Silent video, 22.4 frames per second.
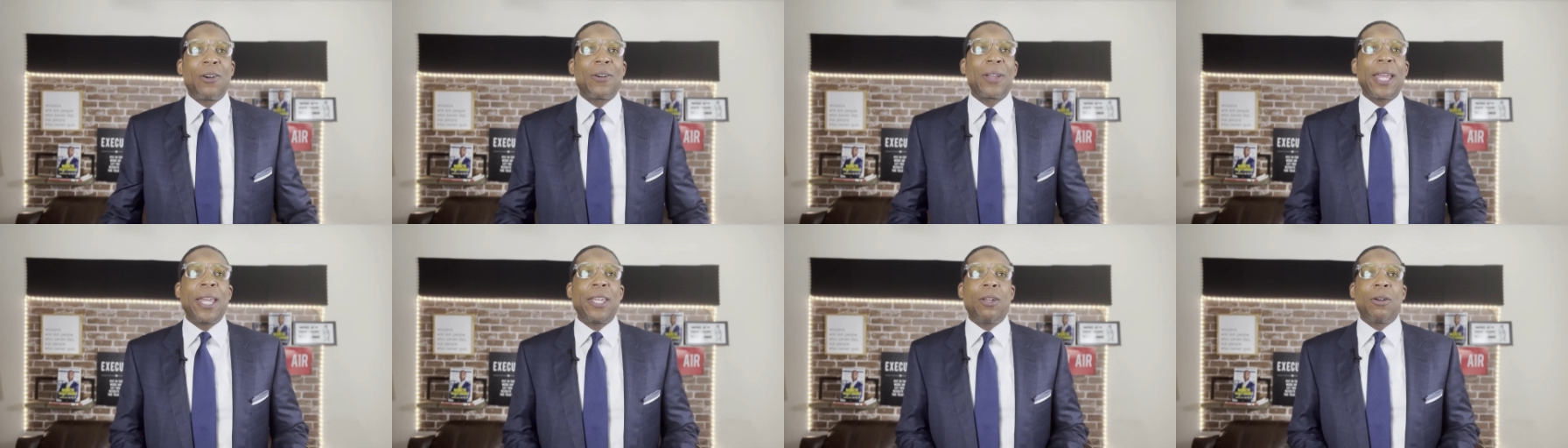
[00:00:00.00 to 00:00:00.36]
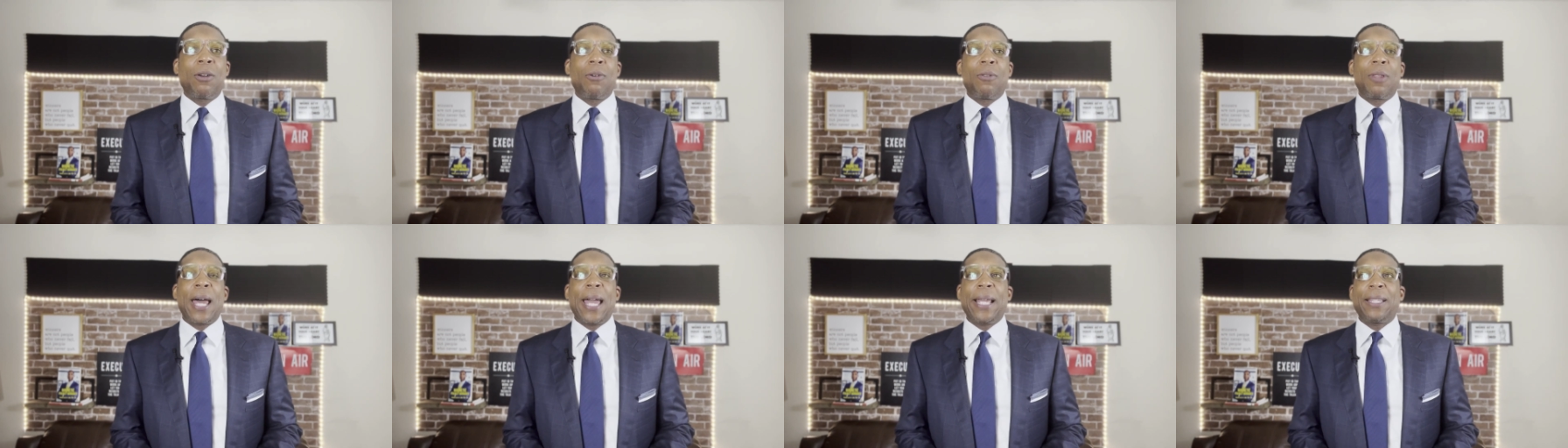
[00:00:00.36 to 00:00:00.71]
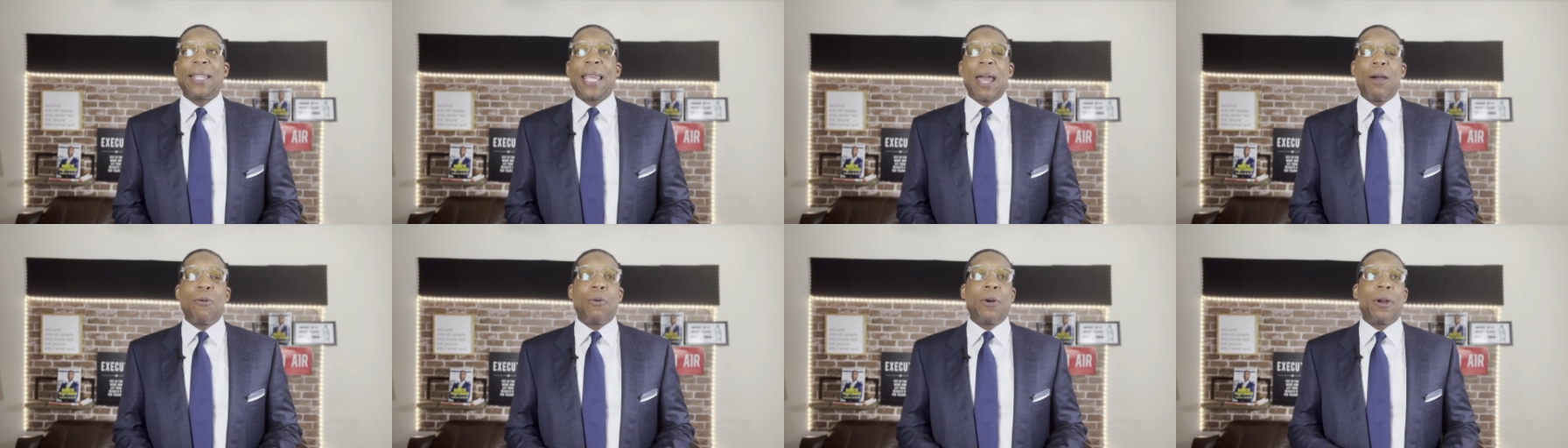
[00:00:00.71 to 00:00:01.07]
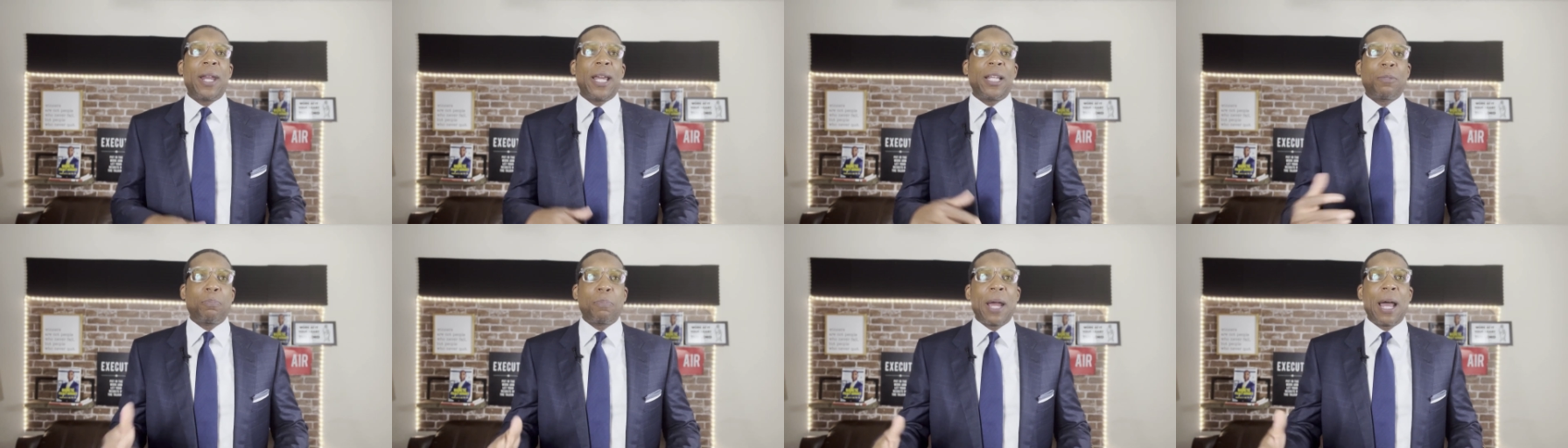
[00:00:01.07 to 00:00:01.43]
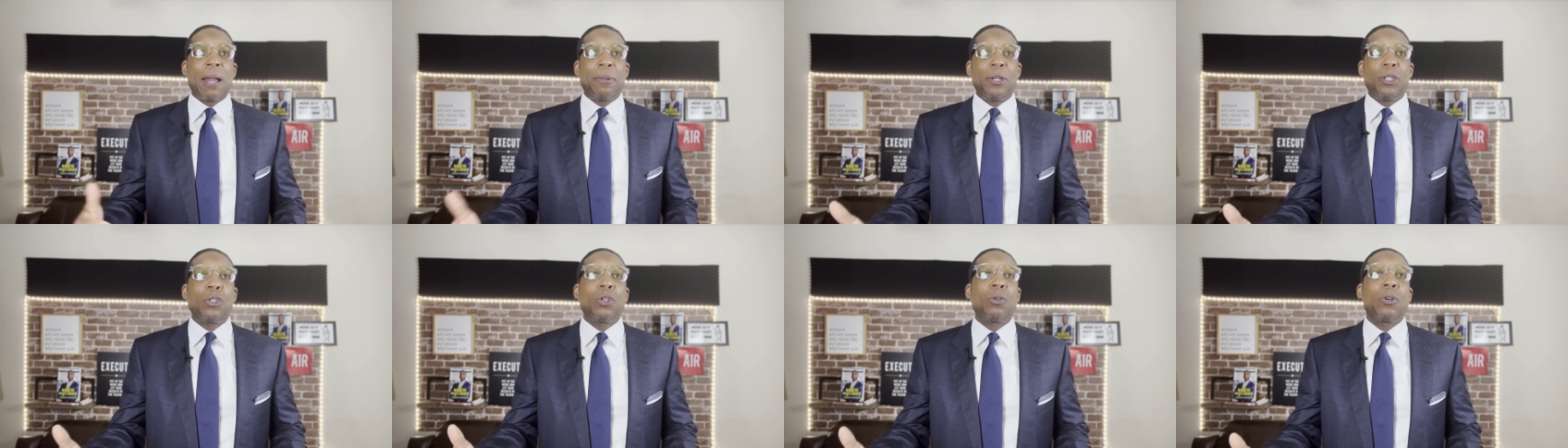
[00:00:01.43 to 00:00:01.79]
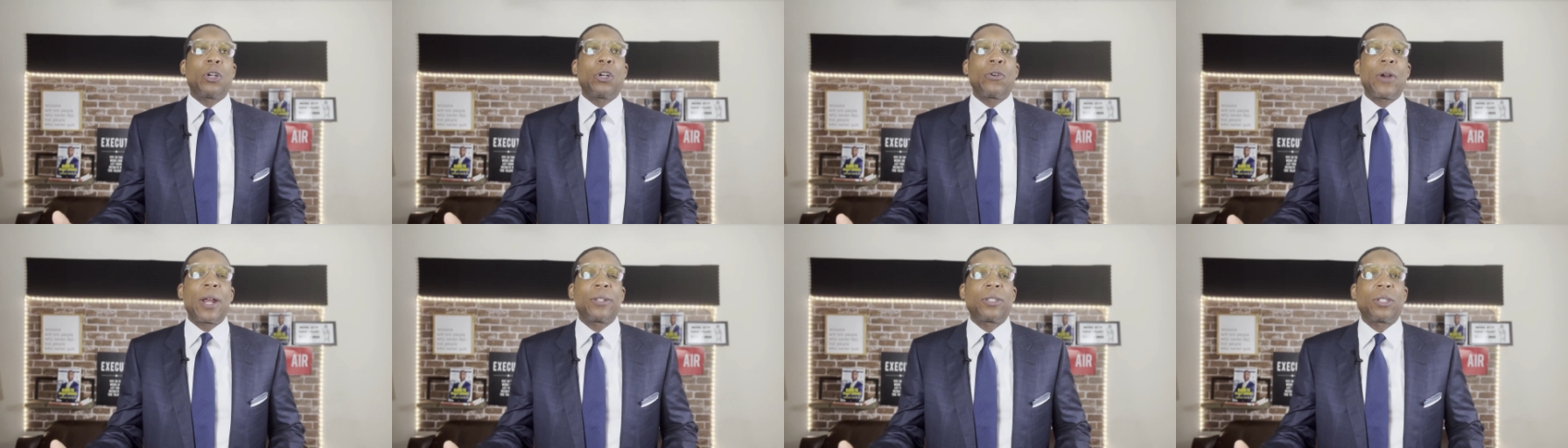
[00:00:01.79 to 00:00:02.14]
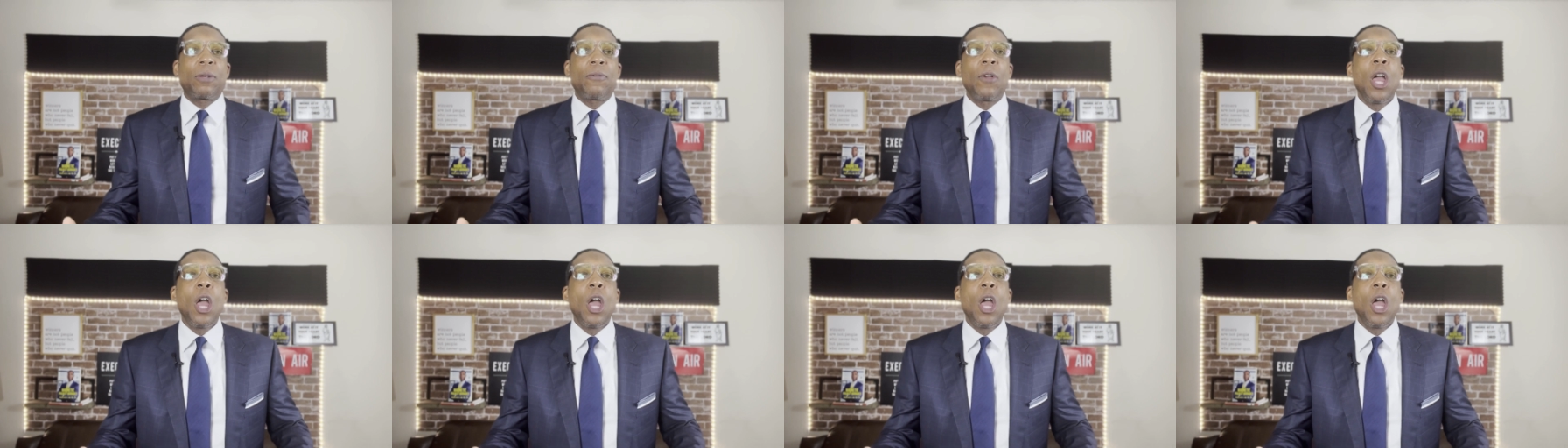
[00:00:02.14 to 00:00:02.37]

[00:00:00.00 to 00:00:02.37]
Okay, you don't like that word. That's probably too aggressive.